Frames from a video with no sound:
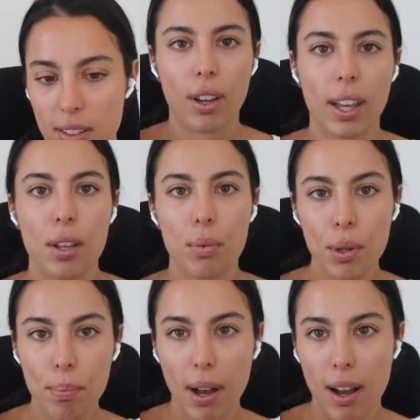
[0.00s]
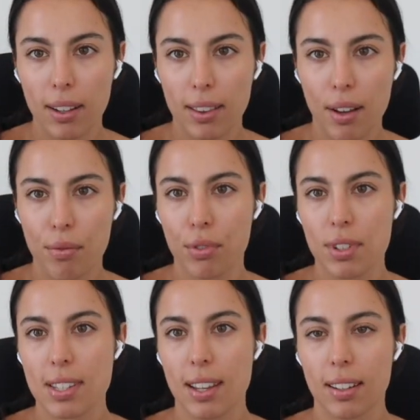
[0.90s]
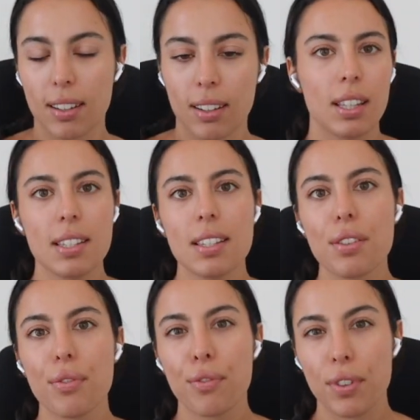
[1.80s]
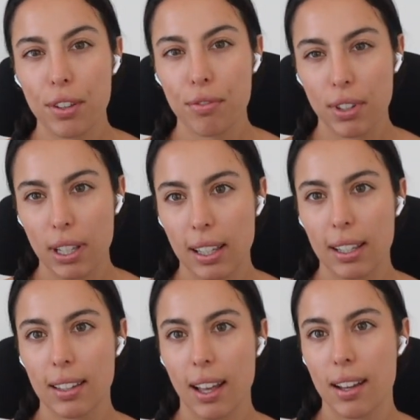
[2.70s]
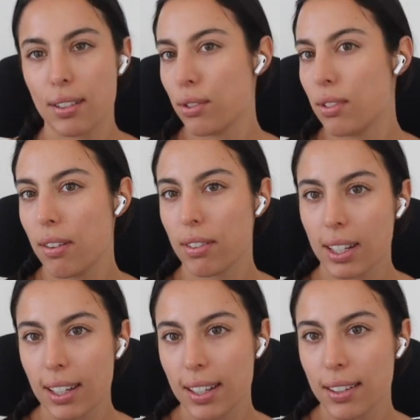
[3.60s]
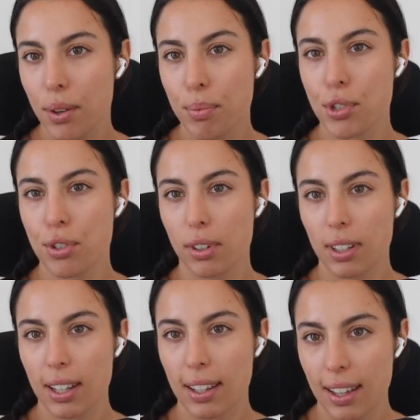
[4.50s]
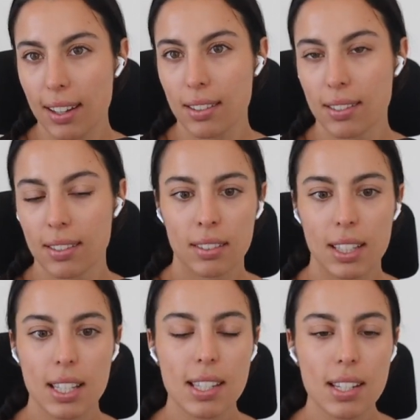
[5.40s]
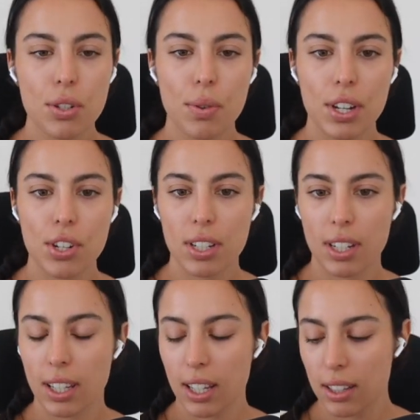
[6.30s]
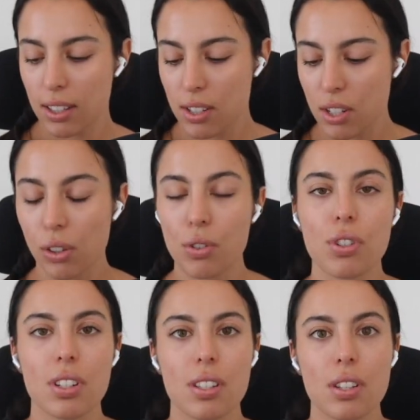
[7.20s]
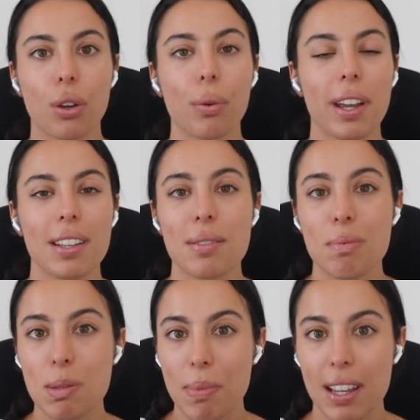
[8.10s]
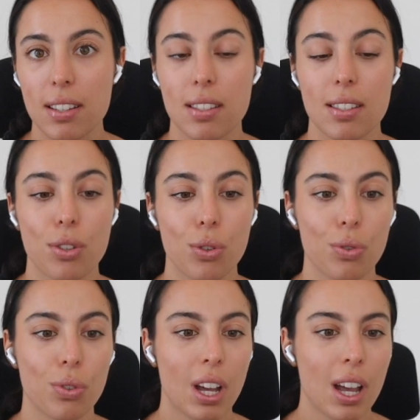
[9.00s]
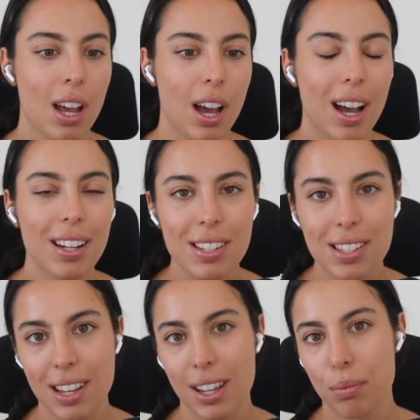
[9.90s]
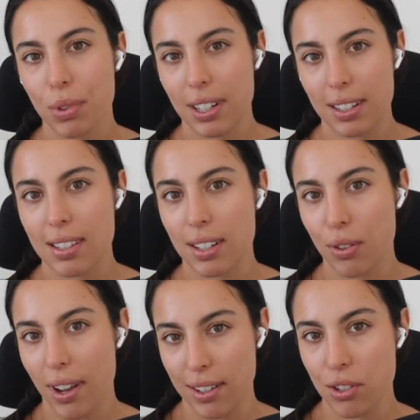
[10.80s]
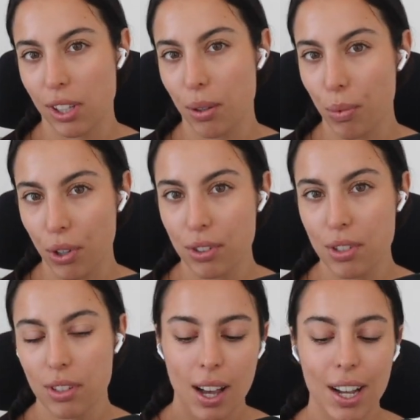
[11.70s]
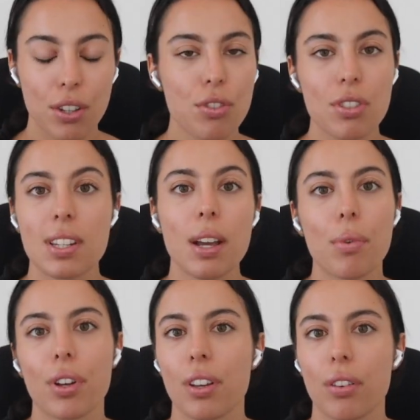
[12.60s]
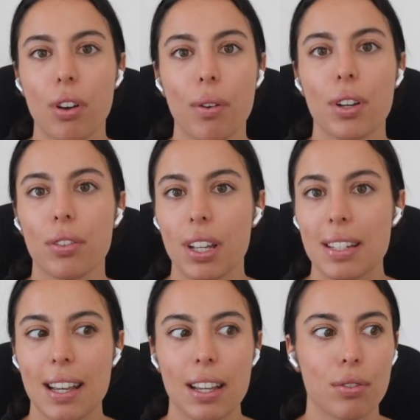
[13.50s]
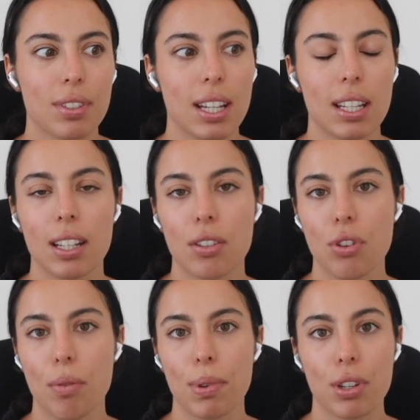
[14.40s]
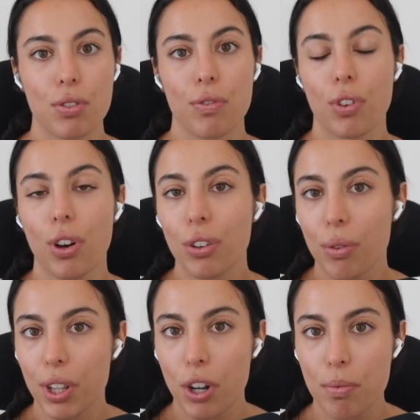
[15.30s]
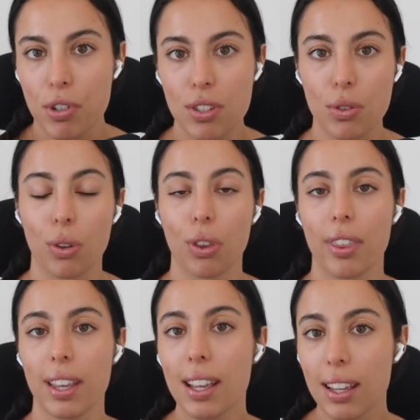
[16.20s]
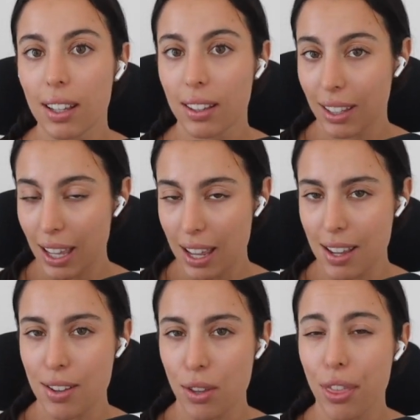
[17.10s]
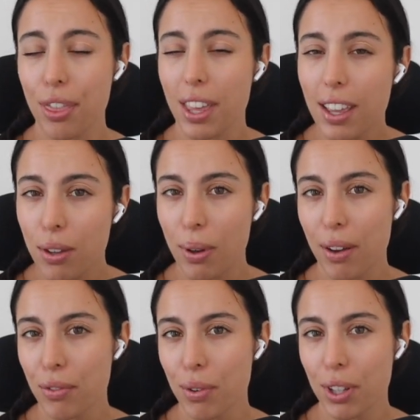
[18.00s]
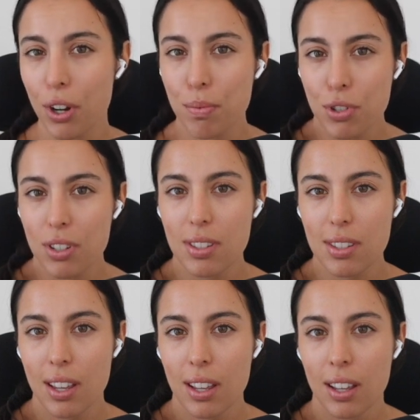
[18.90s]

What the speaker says: Okay, you want to park that for a sec. This is a fear feeling that you're never going to get the opportunity again. To this situation, again, the solution is to create some space to understand what it is that you actually want. Are you just networking or going on that date or taking that job because you've got no other options, or you think you have no other options?